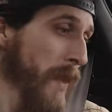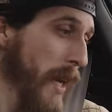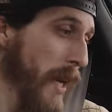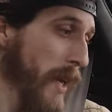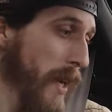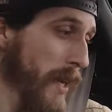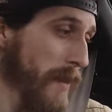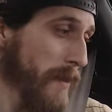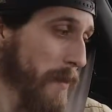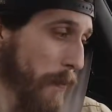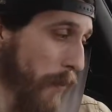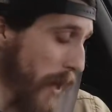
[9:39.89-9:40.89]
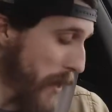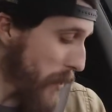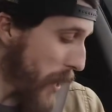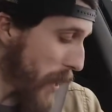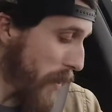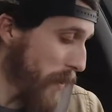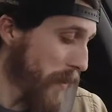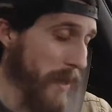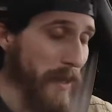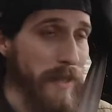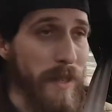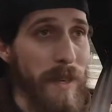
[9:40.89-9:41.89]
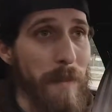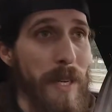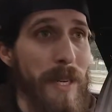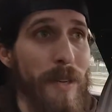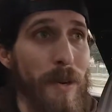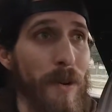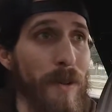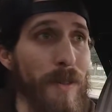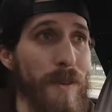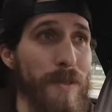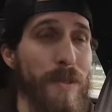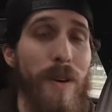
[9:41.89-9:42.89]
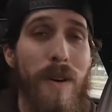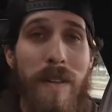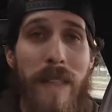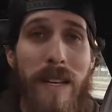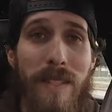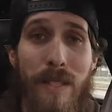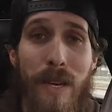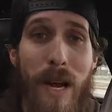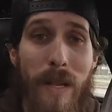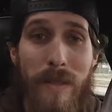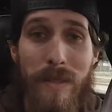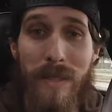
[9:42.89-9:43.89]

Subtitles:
And again, price tag on this is going to be north of $200,000.